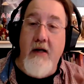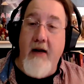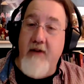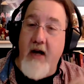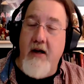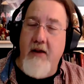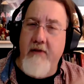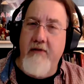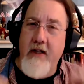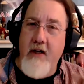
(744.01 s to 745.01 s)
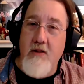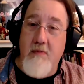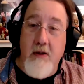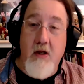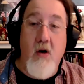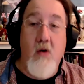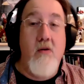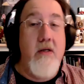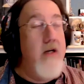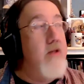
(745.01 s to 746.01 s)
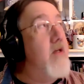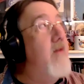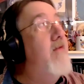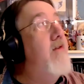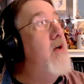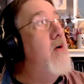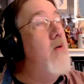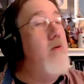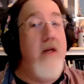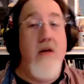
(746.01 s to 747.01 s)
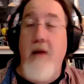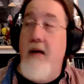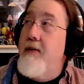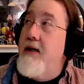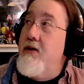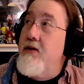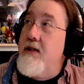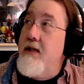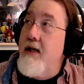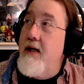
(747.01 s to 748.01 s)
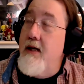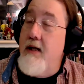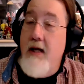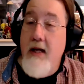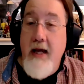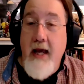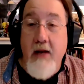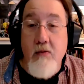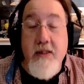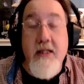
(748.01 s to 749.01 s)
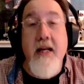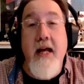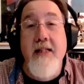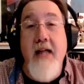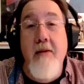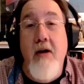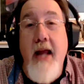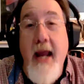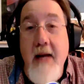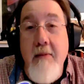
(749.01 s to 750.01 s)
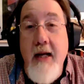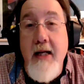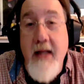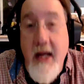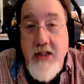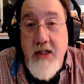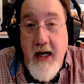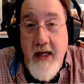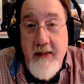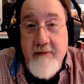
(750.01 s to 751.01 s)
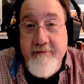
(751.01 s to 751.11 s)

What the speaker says: I've got other videos below. Here's a few that you might be interested in. And we'll see you next time on Animated Educated.